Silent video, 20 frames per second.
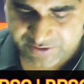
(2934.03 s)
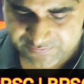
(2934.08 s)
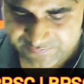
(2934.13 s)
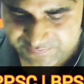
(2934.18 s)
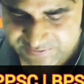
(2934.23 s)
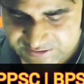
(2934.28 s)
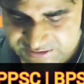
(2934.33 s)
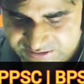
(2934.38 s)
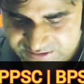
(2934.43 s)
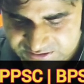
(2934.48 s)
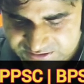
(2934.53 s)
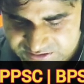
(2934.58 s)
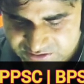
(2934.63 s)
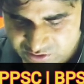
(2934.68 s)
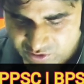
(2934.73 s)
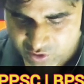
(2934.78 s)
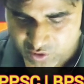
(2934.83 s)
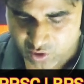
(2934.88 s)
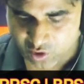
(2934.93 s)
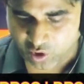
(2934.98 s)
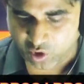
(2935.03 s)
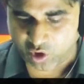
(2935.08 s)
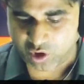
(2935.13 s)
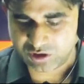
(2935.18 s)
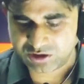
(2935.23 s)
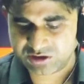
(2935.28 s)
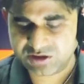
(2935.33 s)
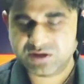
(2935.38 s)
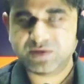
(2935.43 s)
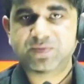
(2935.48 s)
discussed all
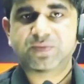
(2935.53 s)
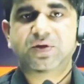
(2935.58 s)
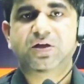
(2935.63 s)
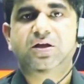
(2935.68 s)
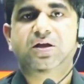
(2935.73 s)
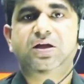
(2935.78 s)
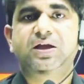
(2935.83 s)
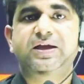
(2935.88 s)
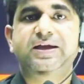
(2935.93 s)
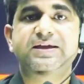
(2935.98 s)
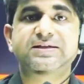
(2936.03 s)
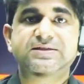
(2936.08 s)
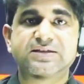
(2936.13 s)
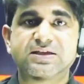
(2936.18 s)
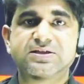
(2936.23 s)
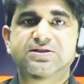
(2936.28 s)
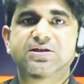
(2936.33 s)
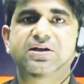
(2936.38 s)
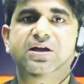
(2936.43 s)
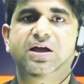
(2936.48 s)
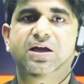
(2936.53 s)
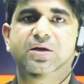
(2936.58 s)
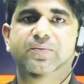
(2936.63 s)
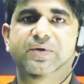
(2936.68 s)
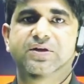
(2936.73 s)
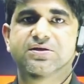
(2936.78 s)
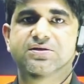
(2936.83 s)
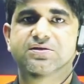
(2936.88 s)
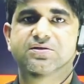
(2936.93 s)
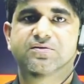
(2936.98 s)
the essential
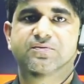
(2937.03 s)
elements,